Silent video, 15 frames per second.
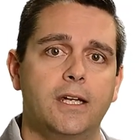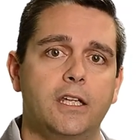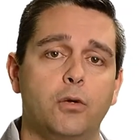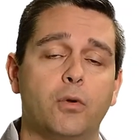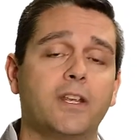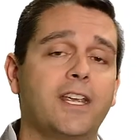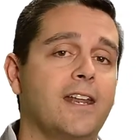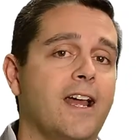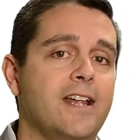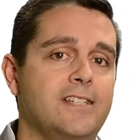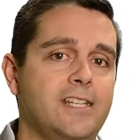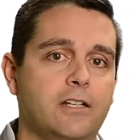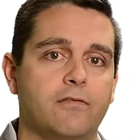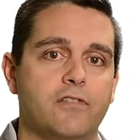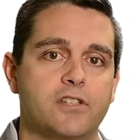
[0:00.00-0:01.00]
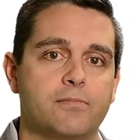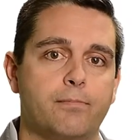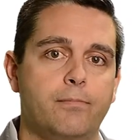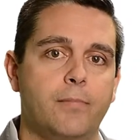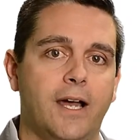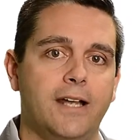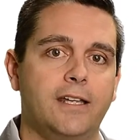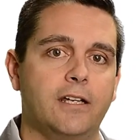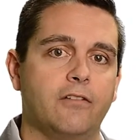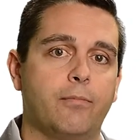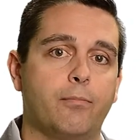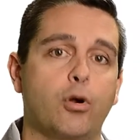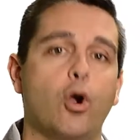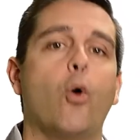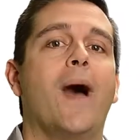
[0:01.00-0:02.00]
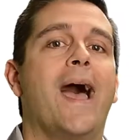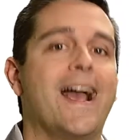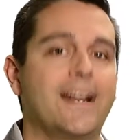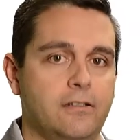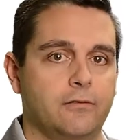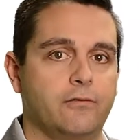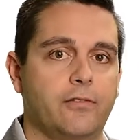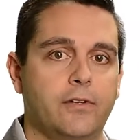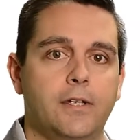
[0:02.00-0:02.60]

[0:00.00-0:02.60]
you really get an idea of this idea of proactive